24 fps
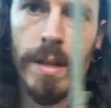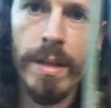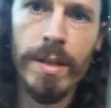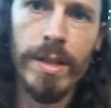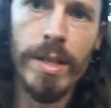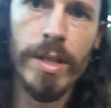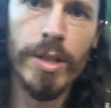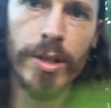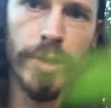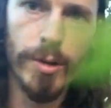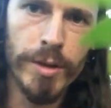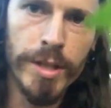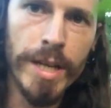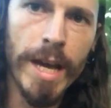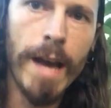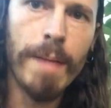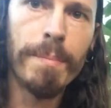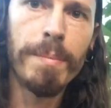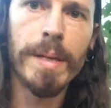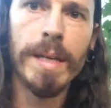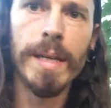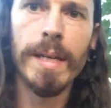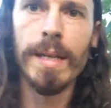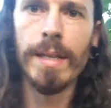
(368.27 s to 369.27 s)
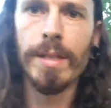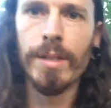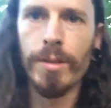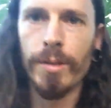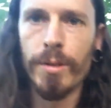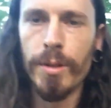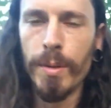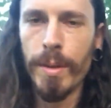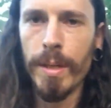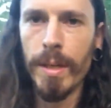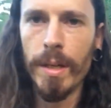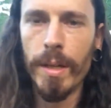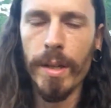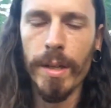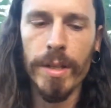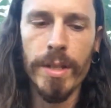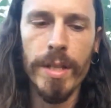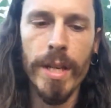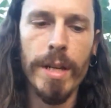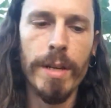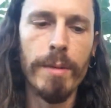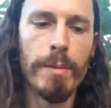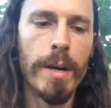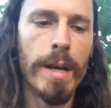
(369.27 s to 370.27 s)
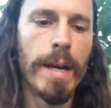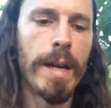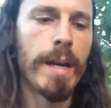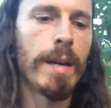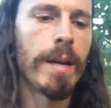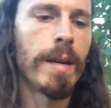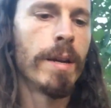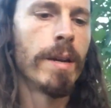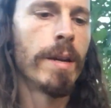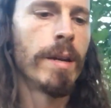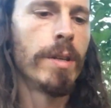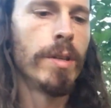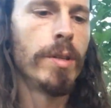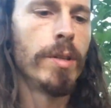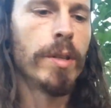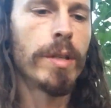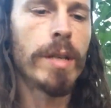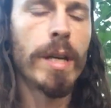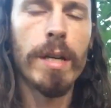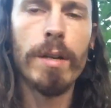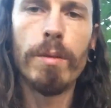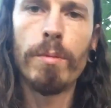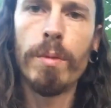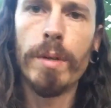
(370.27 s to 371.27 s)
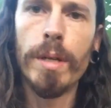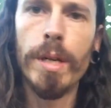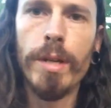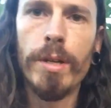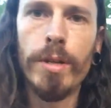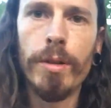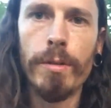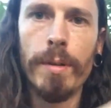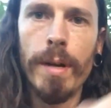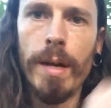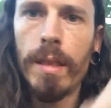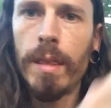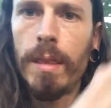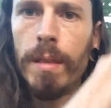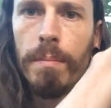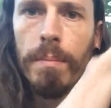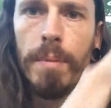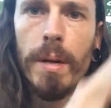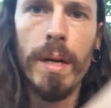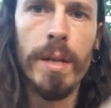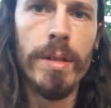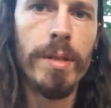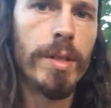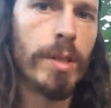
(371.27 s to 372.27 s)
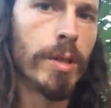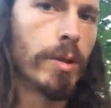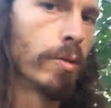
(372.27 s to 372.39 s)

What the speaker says: since you're topping it and you're doing all this anyway, you kind of want to direct the bud to